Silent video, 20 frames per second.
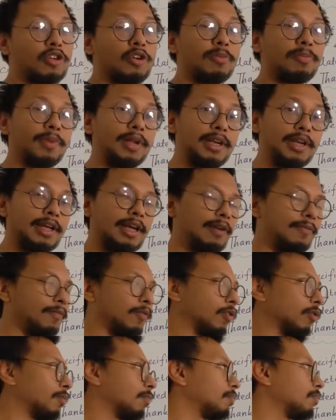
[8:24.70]
completely
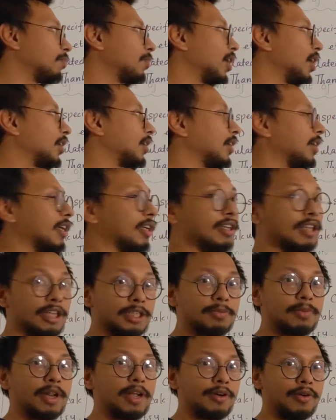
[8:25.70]
helpful, but it
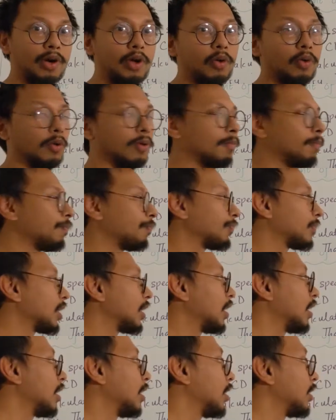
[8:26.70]
does play a role.
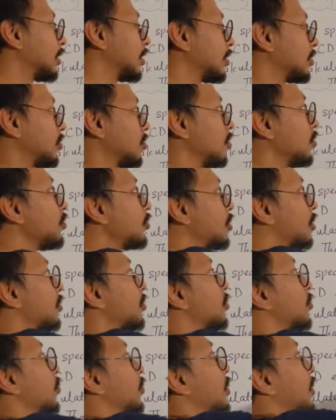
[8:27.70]
The
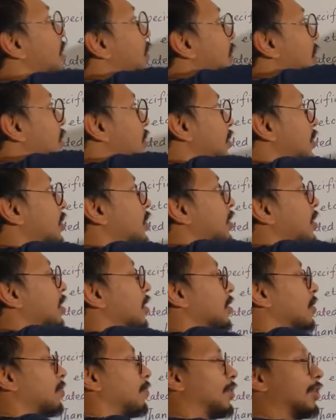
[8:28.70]
solution to this
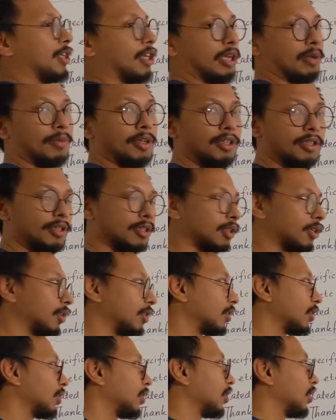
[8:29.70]
predicament,
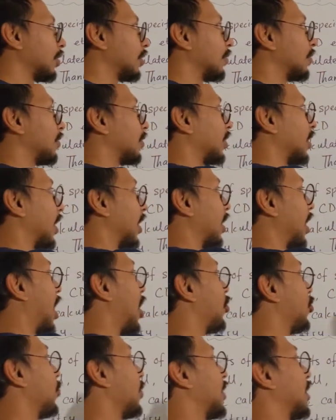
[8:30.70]
that
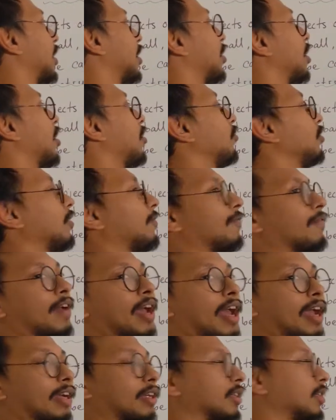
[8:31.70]
how do we get around the
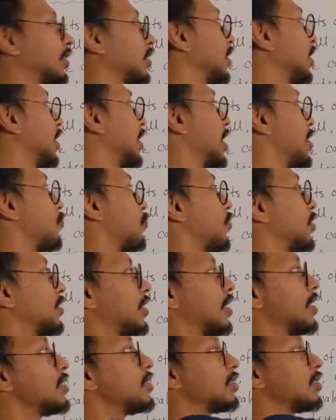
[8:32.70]
fact if we
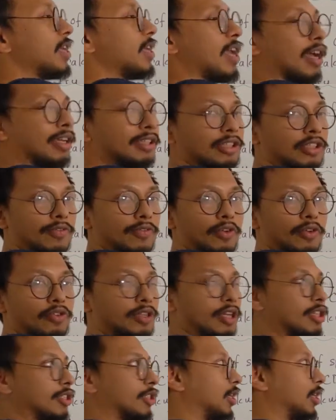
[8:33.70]
change the axis of
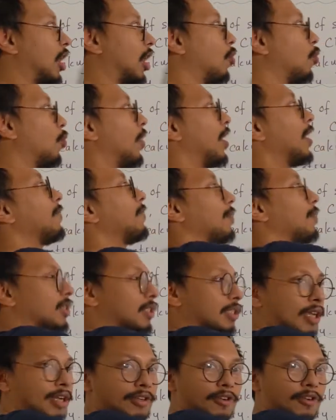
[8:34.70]
rotation away from the
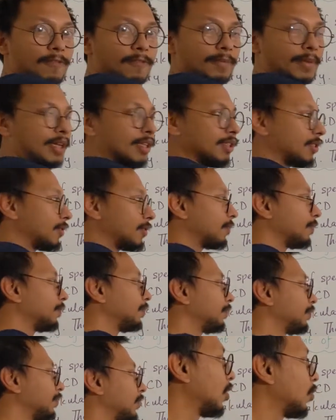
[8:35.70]
center of mass,
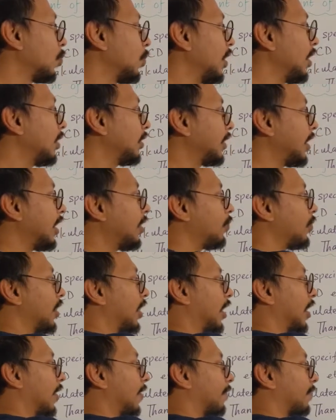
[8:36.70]
well, then we
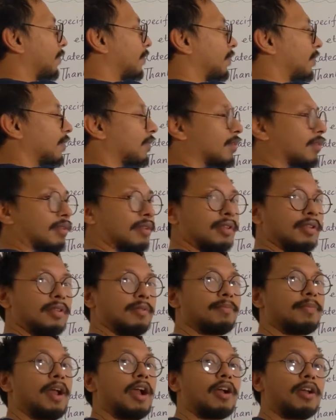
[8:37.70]
have
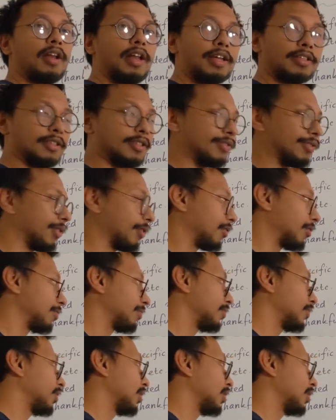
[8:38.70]
parallel axis theorem,